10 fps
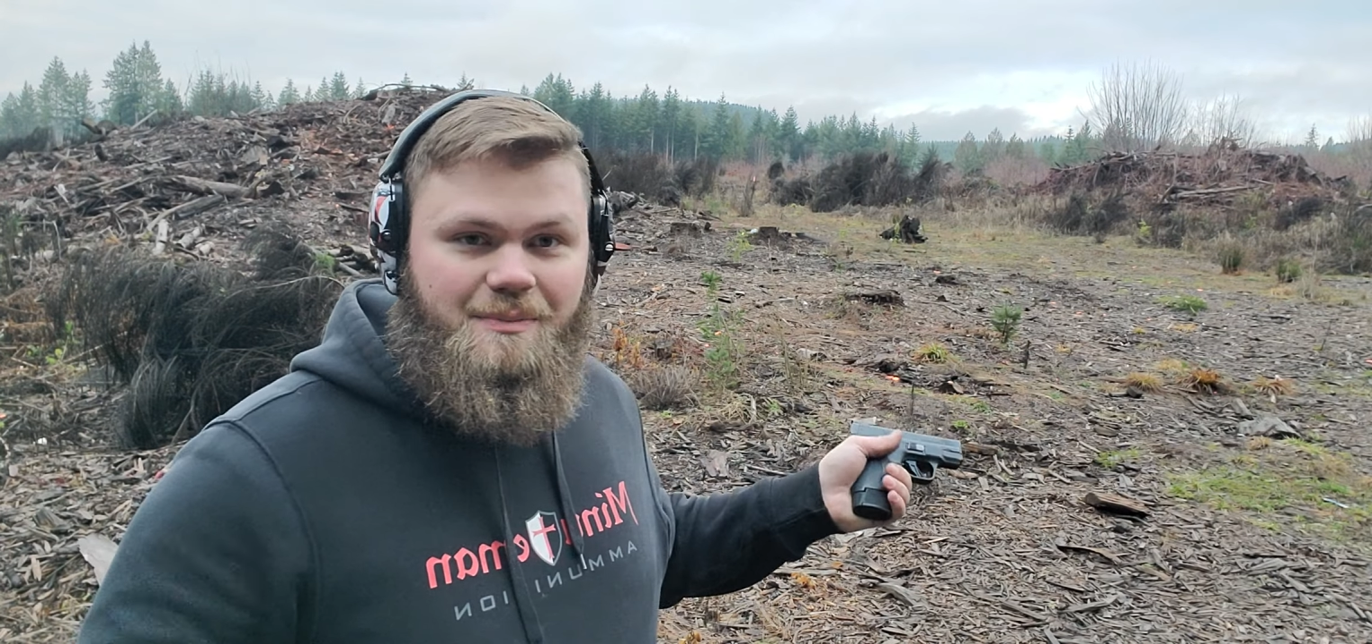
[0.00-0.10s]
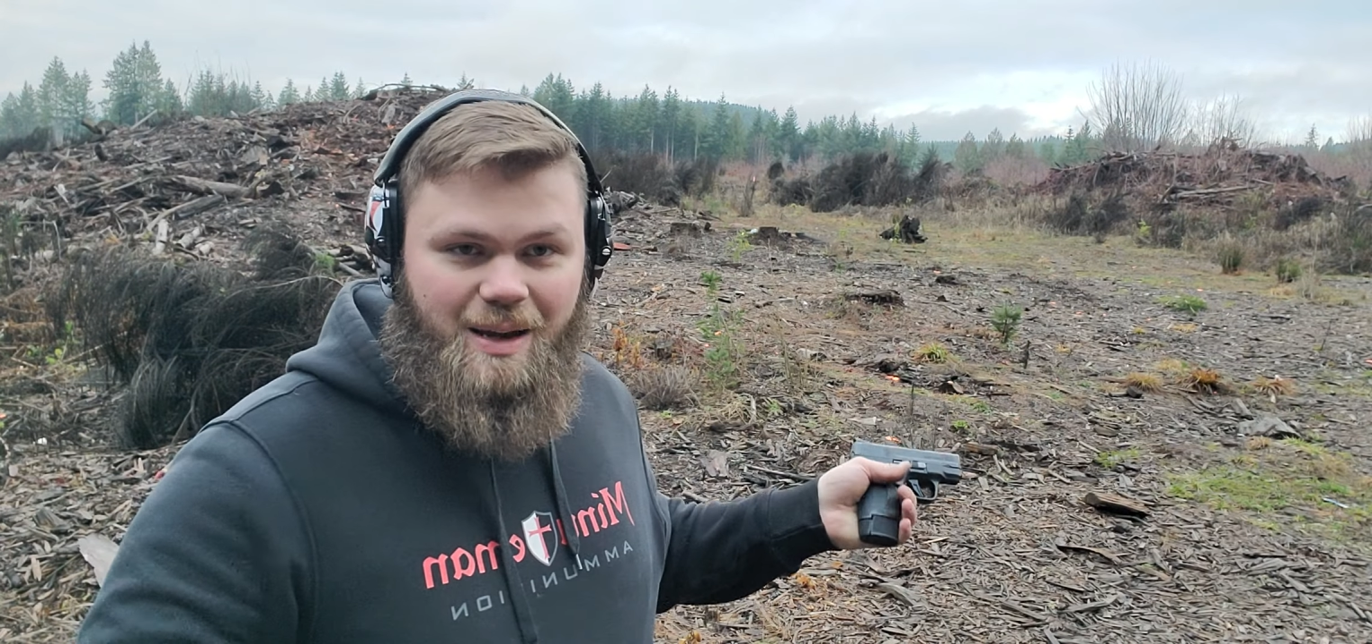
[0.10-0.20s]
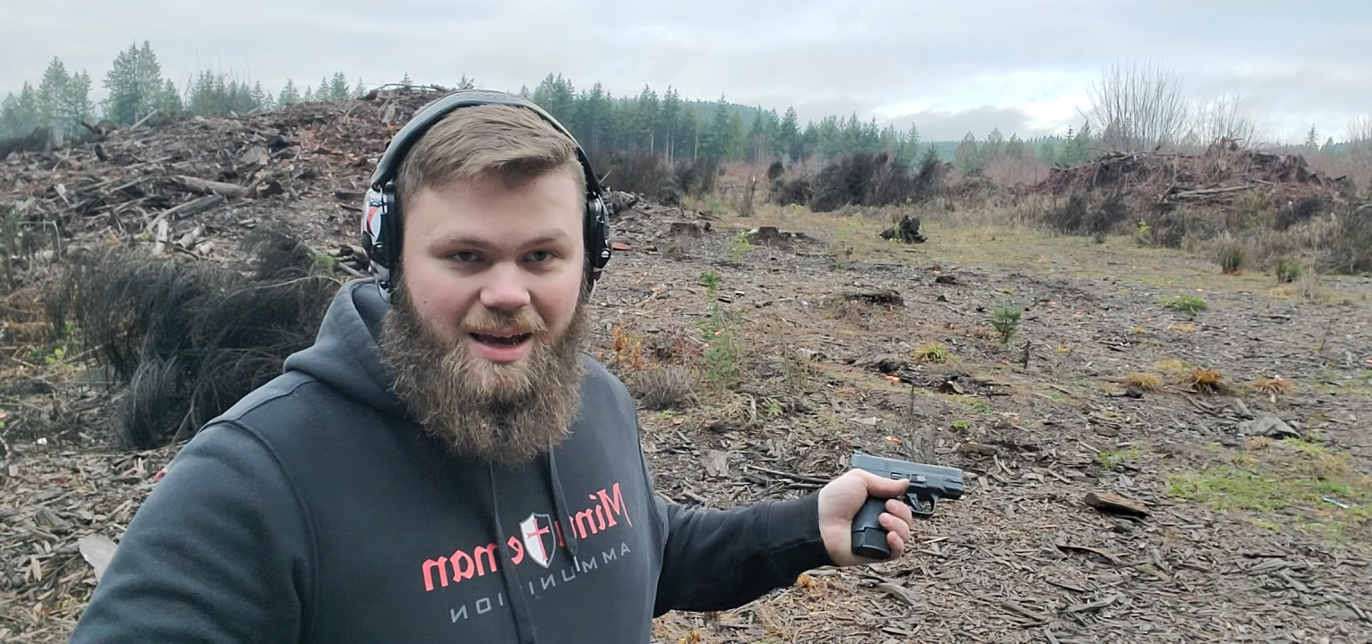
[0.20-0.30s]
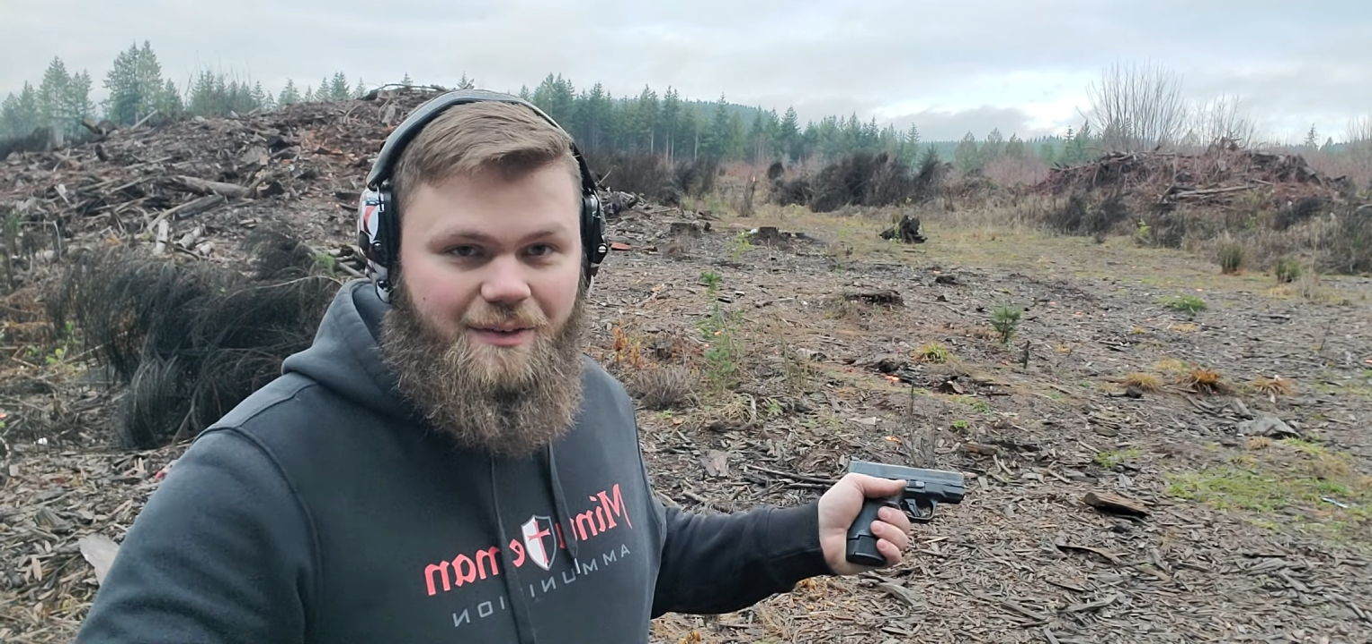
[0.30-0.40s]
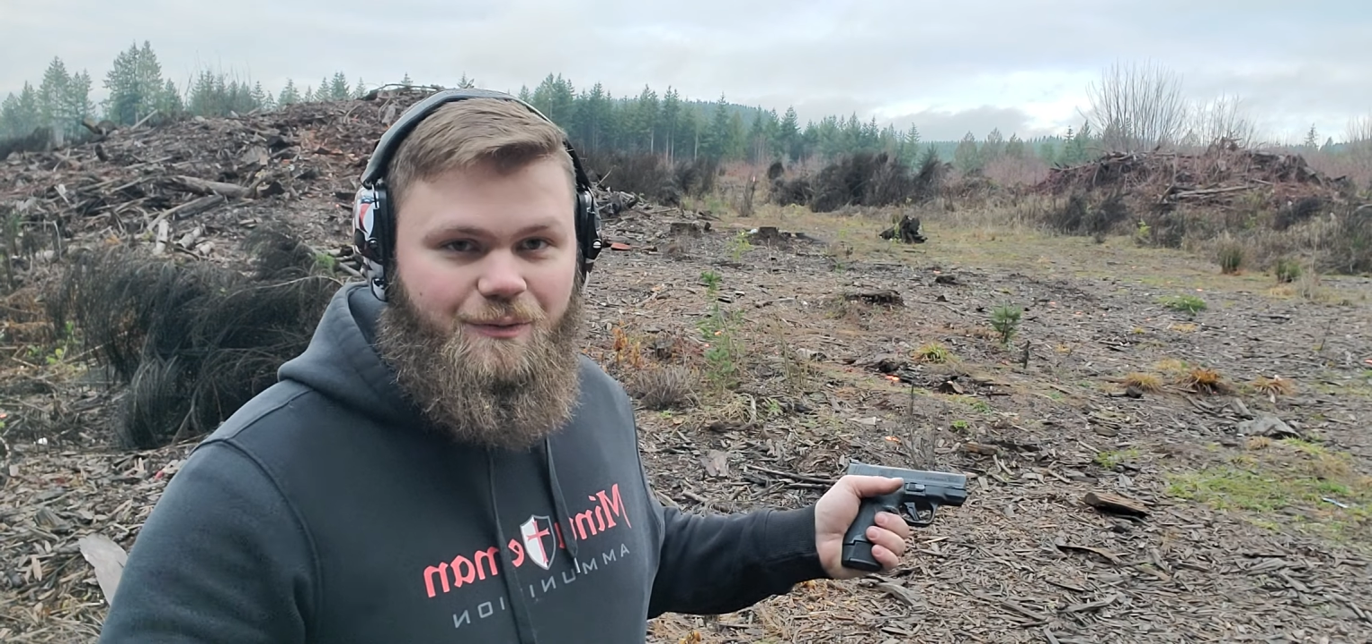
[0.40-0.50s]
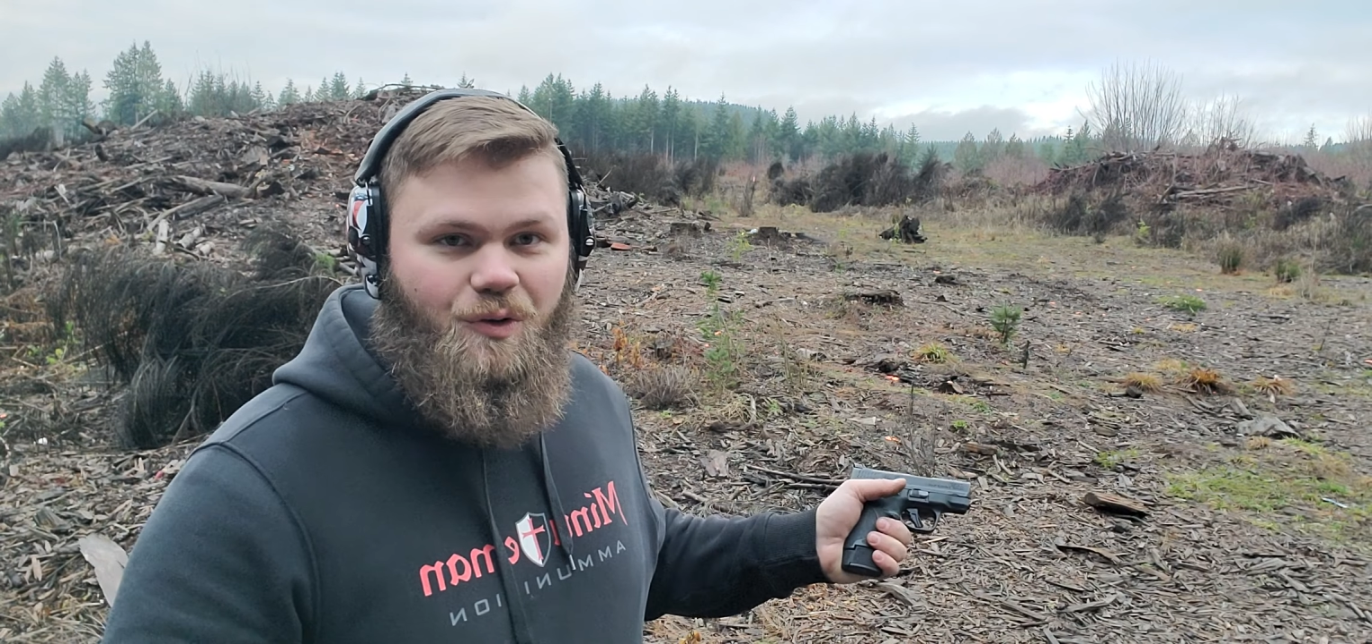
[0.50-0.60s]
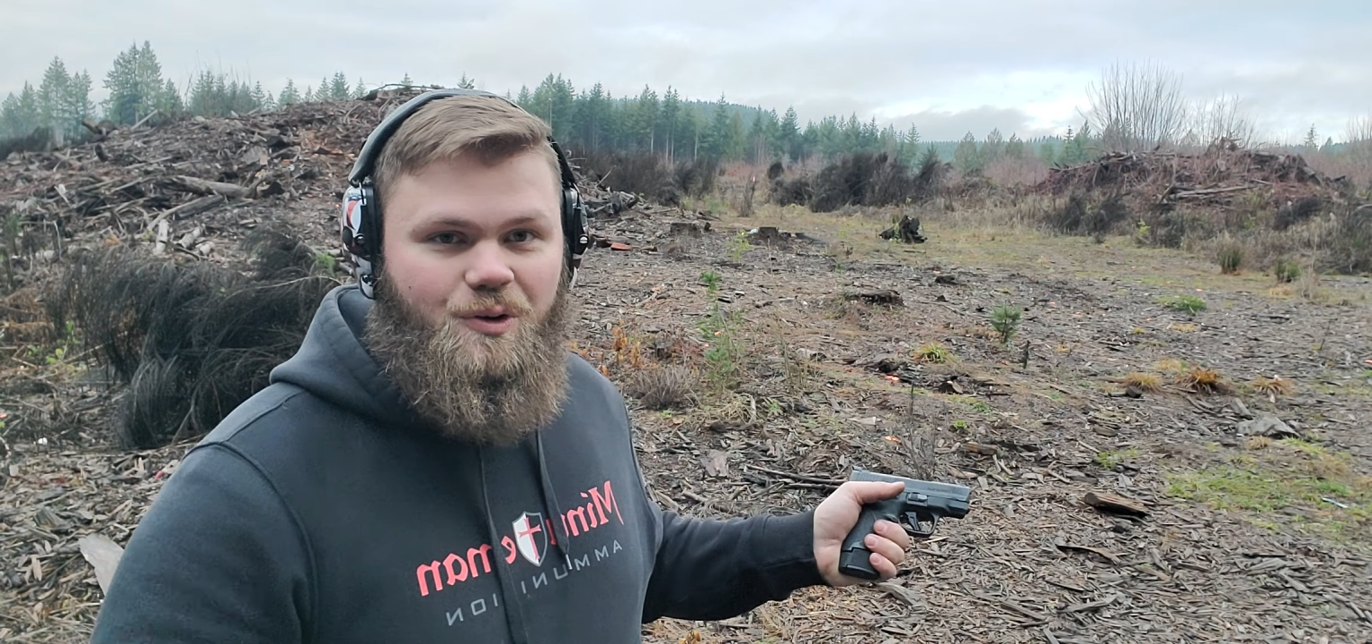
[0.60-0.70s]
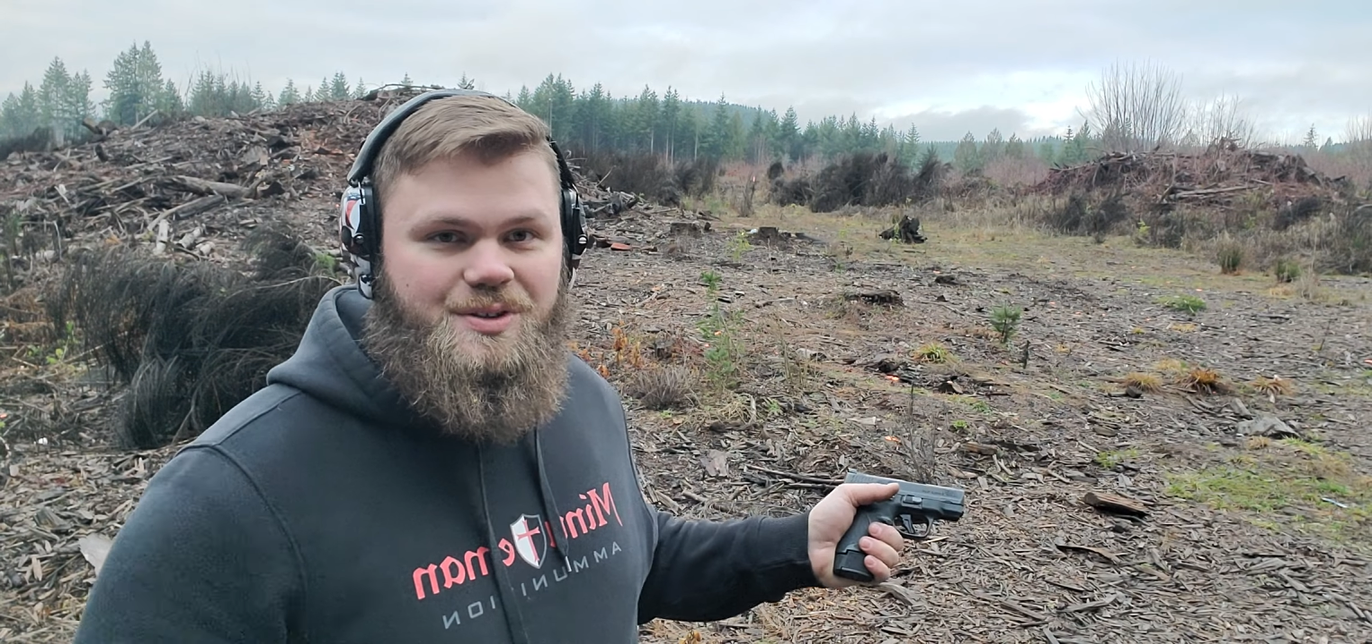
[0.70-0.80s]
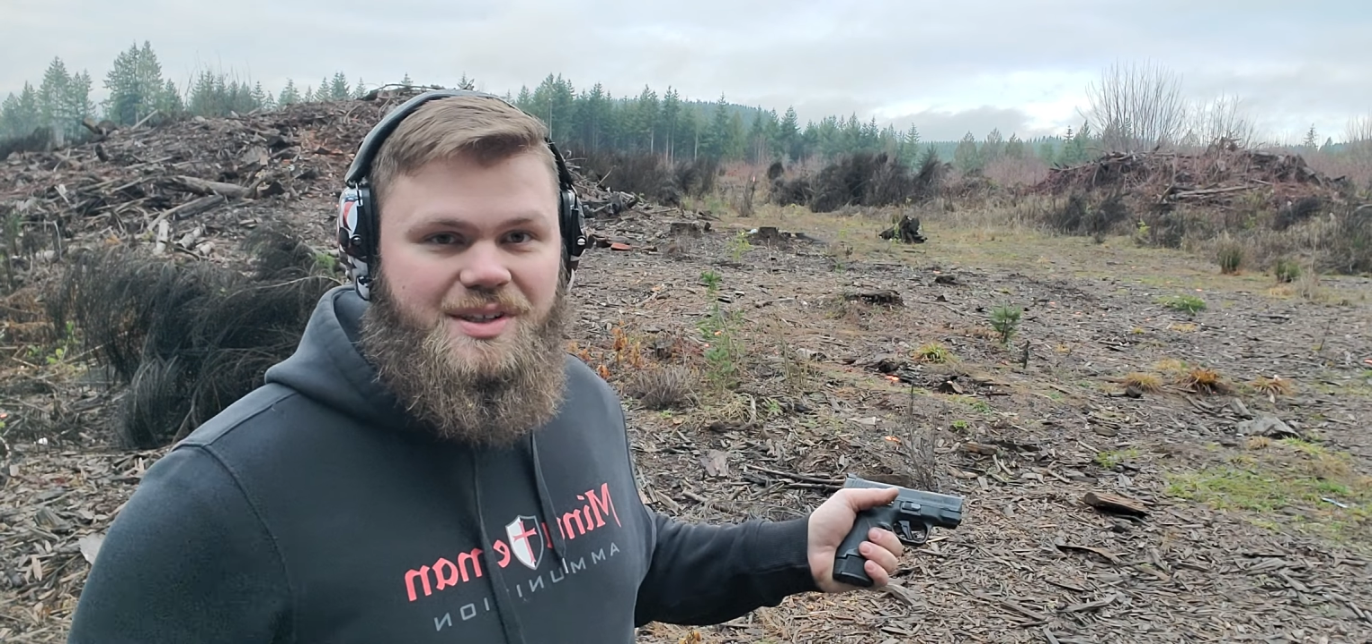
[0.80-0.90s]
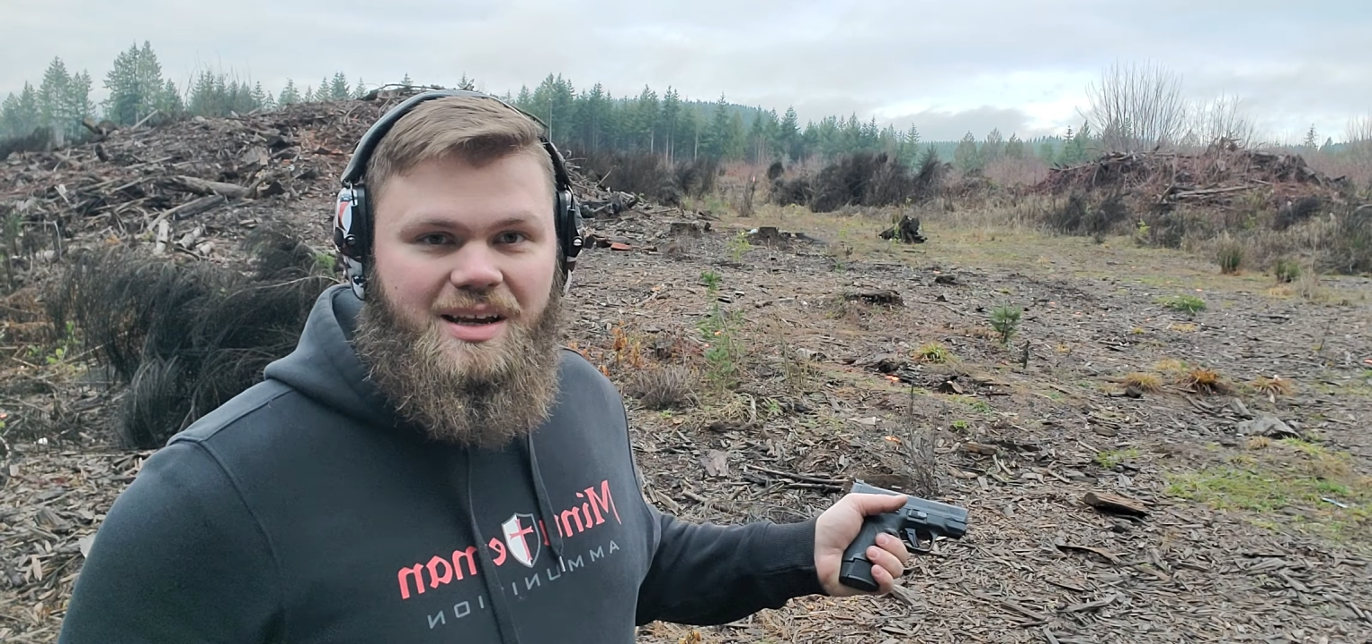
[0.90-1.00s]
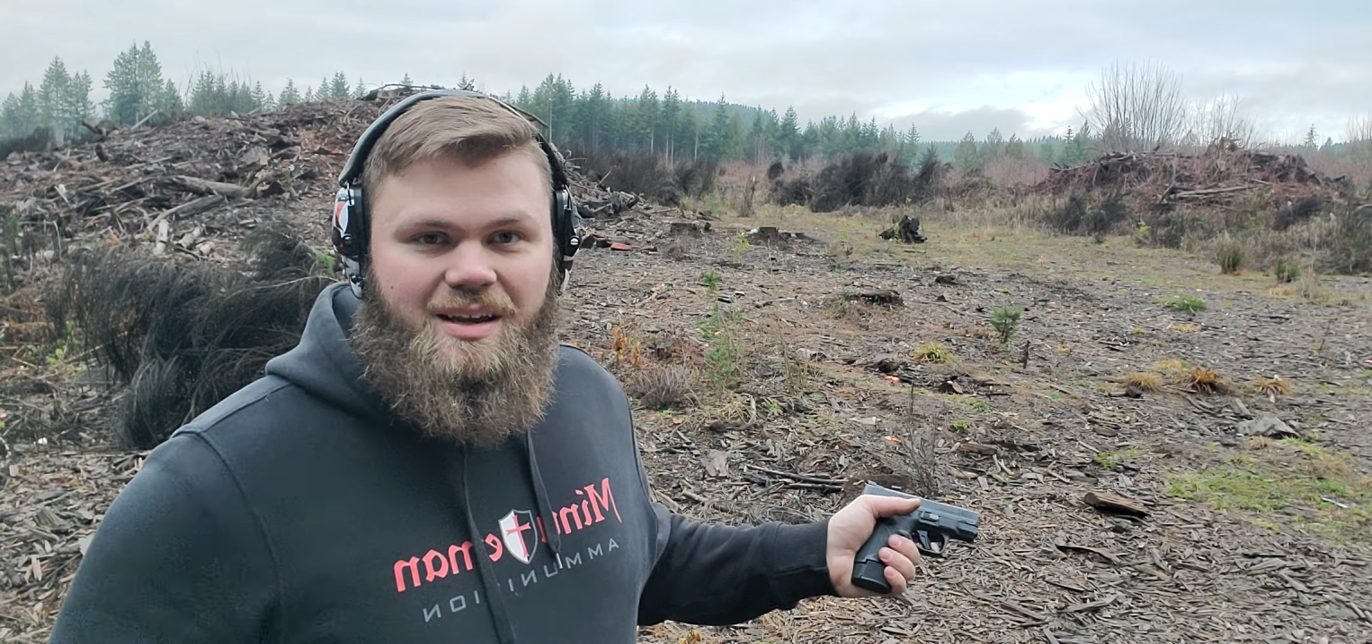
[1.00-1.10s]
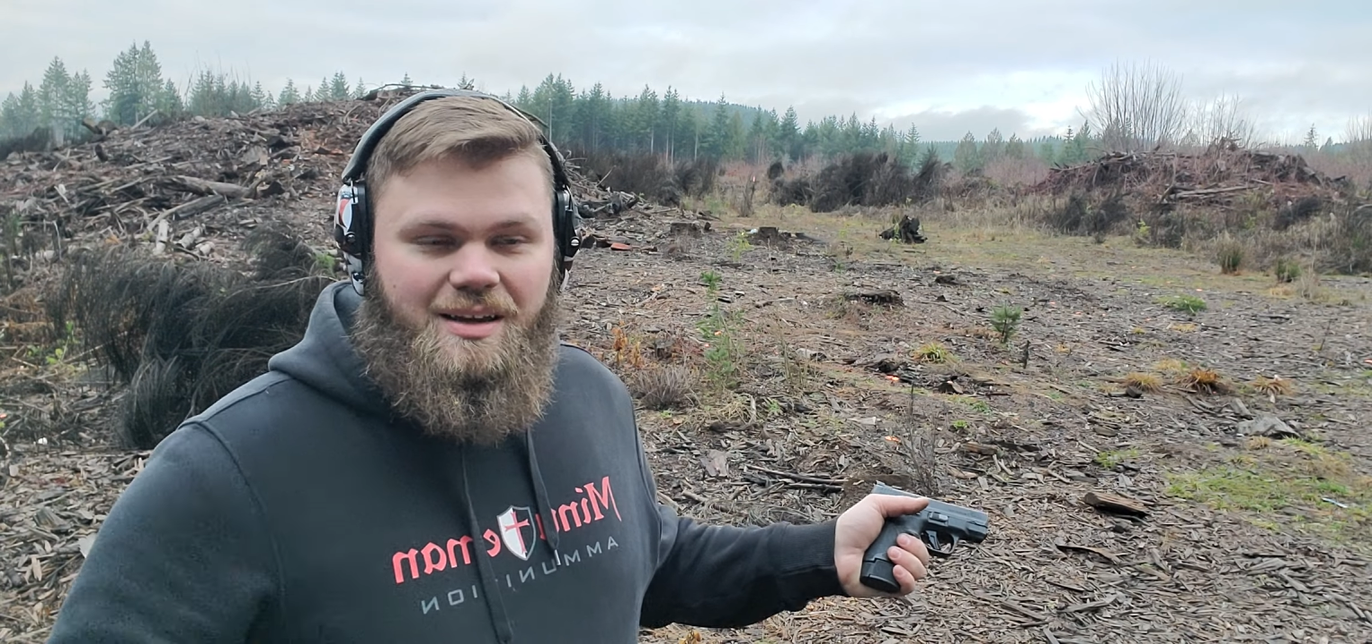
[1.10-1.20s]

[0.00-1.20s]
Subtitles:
amount of force,